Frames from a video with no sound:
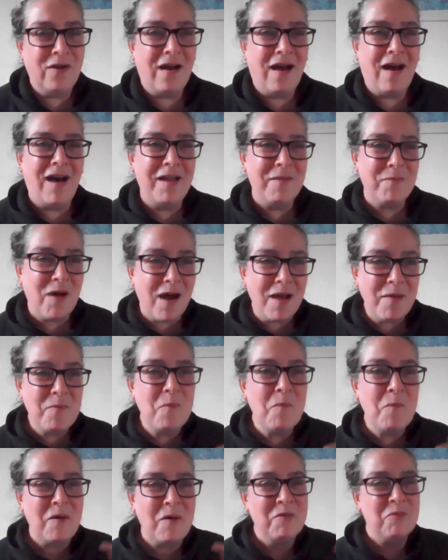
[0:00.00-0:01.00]

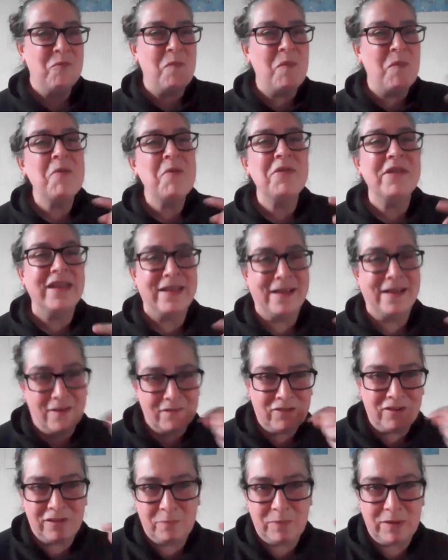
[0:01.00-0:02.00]
I'm moaning. I've
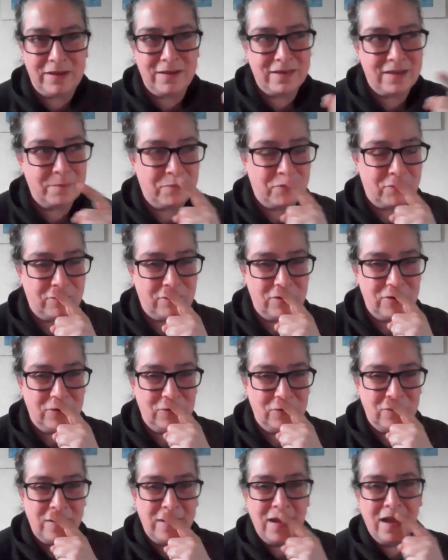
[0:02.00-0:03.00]
just been to
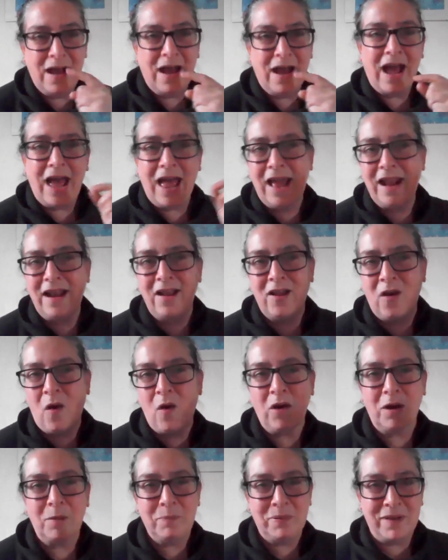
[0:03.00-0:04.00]
Peru, and I got
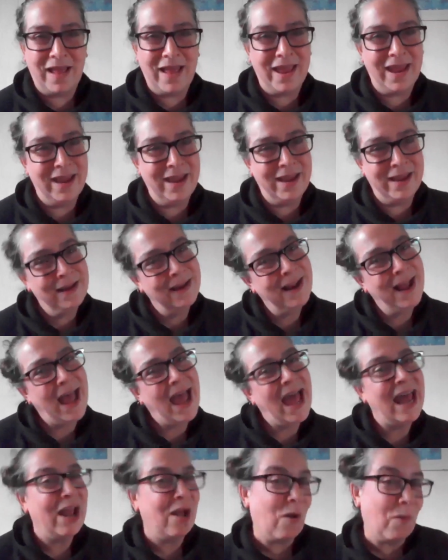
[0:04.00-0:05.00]
on a plane,
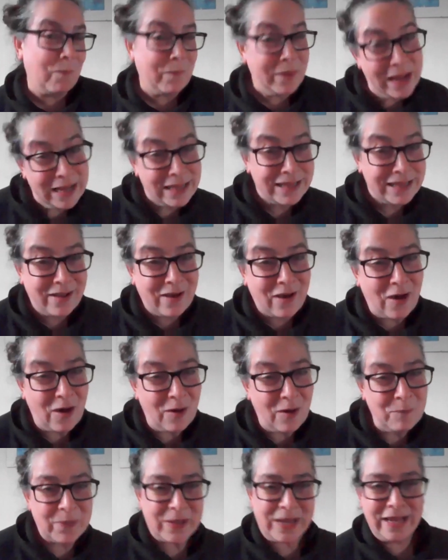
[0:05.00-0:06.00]
and I got picked
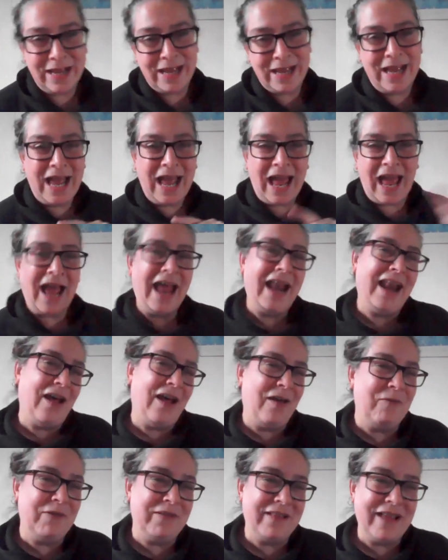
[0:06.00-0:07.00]
up, and
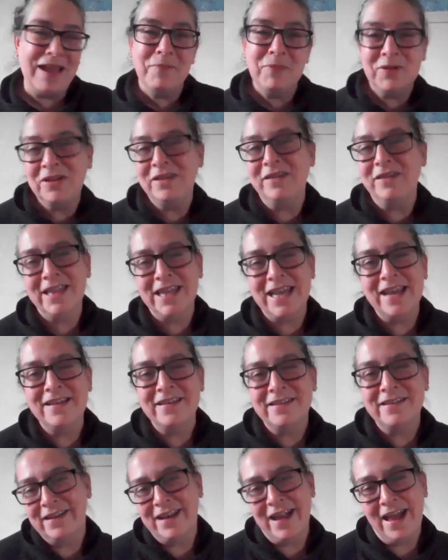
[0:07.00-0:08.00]
I was able to use the
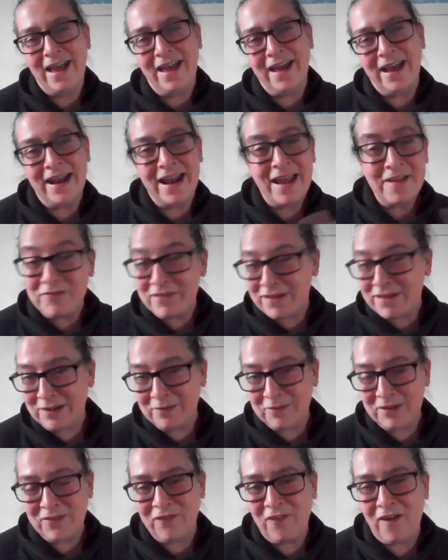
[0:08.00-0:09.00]
internet, and
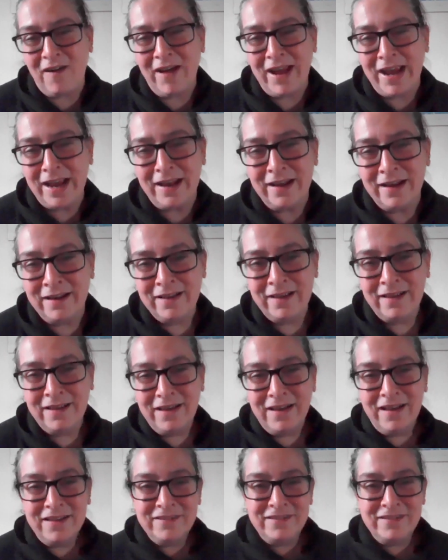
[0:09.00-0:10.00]
everything was fine.
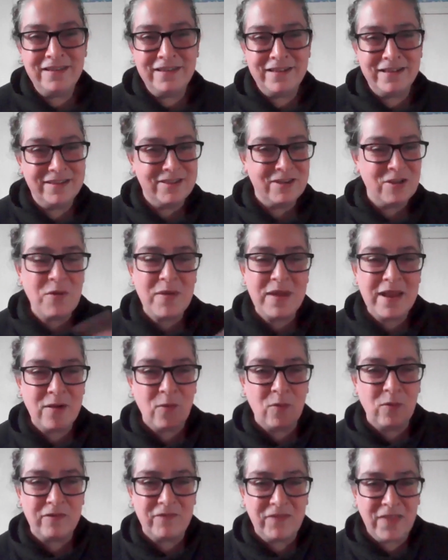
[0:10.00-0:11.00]
She's doing
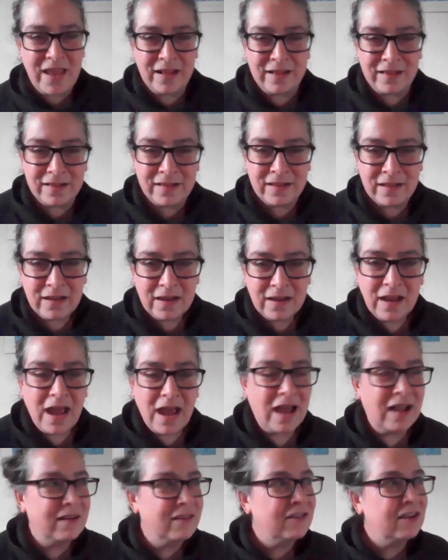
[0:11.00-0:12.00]
all of this,
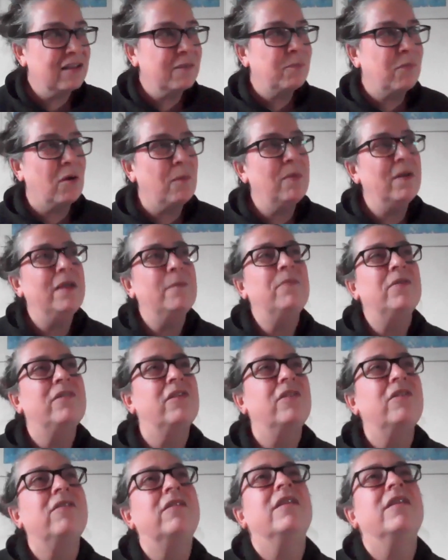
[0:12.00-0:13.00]
and she's probably
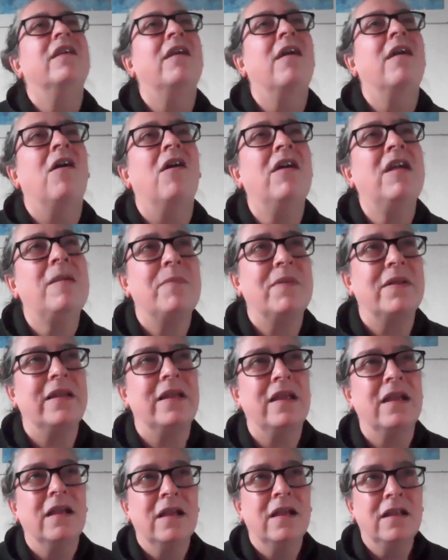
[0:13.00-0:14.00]
producing
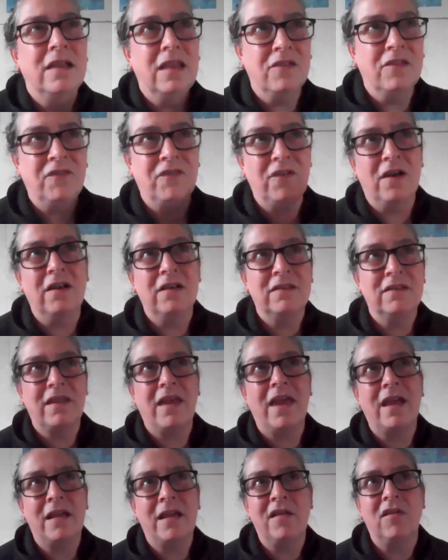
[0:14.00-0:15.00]
arguably the first
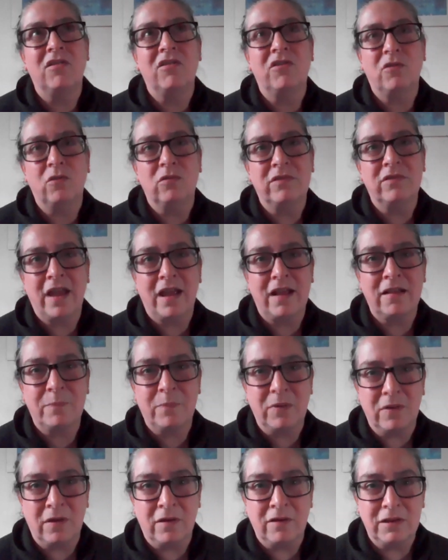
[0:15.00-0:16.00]
ecological
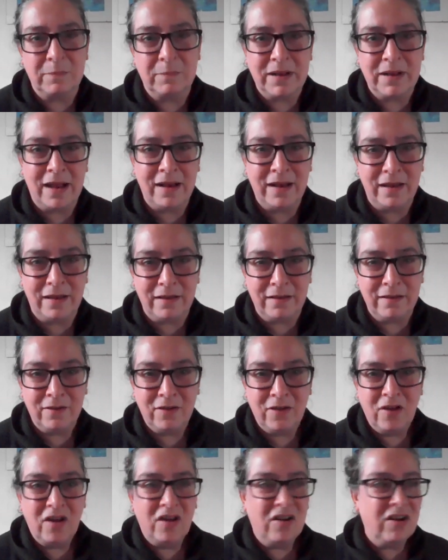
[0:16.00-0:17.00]
textbook on the planet,
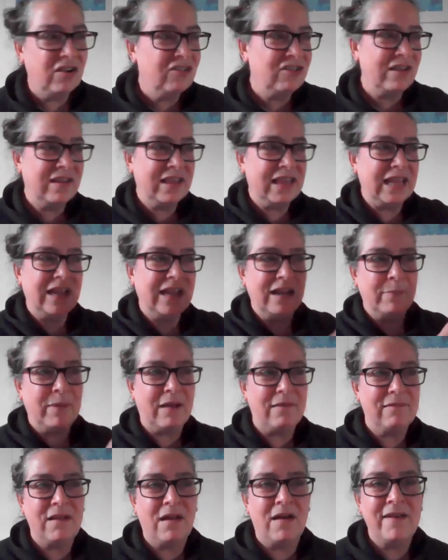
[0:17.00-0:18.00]
because she's thinking
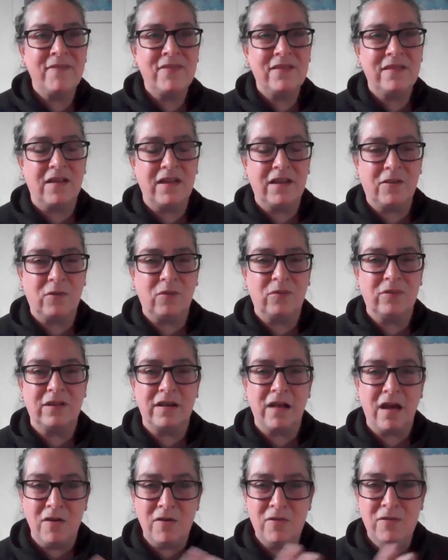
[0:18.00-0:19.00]
about life cycles
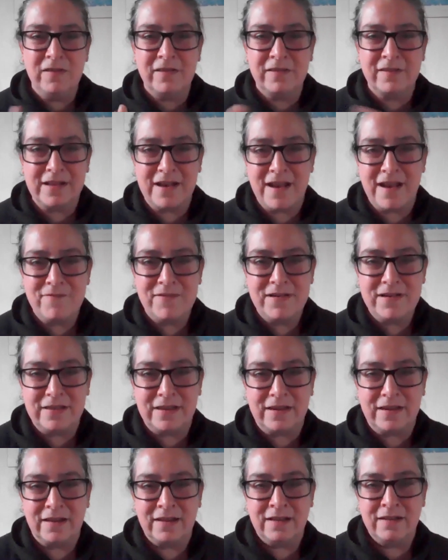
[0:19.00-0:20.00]
and hosts and
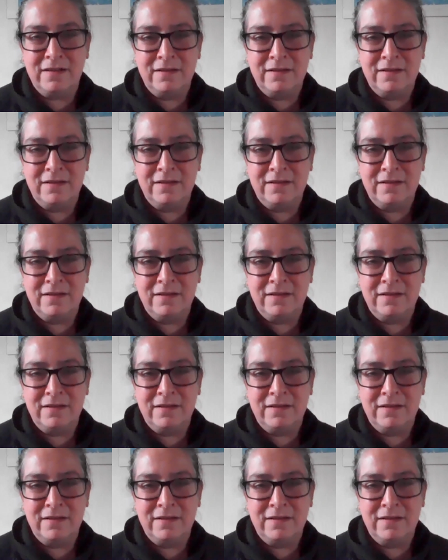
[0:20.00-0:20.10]
everything.